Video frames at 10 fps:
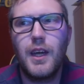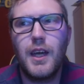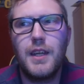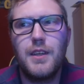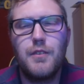
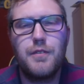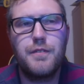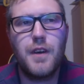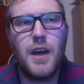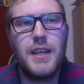And
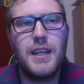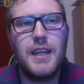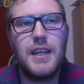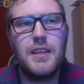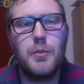
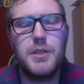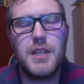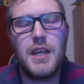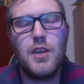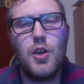finally, number
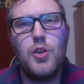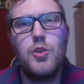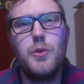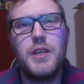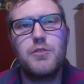10,
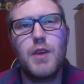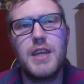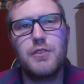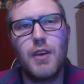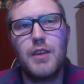who is
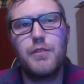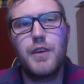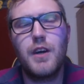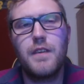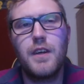Rey's
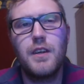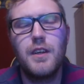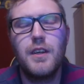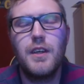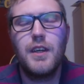grandfather?
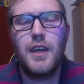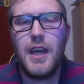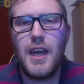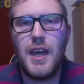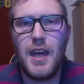
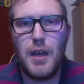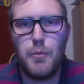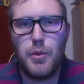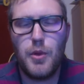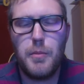
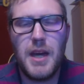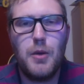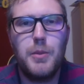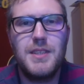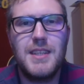Emperor
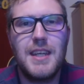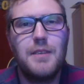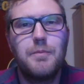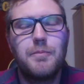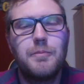Palpatine.